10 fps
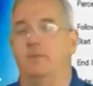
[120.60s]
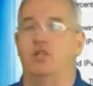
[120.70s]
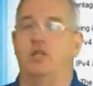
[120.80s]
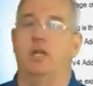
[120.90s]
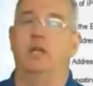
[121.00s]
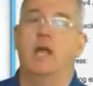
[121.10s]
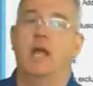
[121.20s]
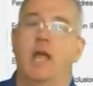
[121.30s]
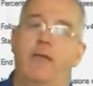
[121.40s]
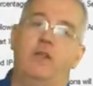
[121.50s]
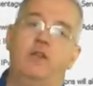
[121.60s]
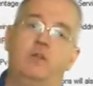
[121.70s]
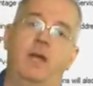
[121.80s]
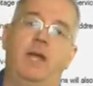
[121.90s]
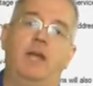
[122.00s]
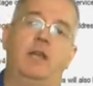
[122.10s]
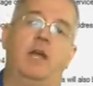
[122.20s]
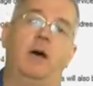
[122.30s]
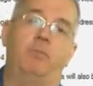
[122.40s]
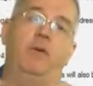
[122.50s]
machine, and then you may end
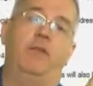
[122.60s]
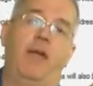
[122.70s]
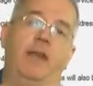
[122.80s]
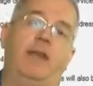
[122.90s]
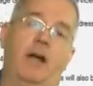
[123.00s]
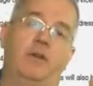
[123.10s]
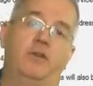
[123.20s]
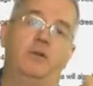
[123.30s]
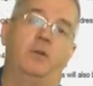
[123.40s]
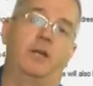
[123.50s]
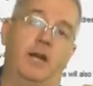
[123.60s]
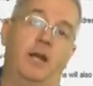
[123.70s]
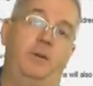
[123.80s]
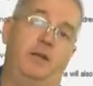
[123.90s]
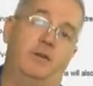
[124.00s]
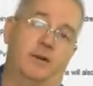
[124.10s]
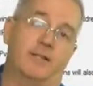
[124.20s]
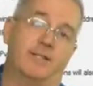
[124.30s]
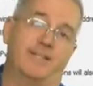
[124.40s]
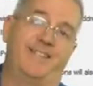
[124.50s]
up with handing out duplicate I P
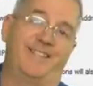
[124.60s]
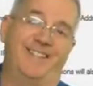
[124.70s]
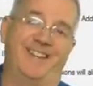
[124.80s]
addresses.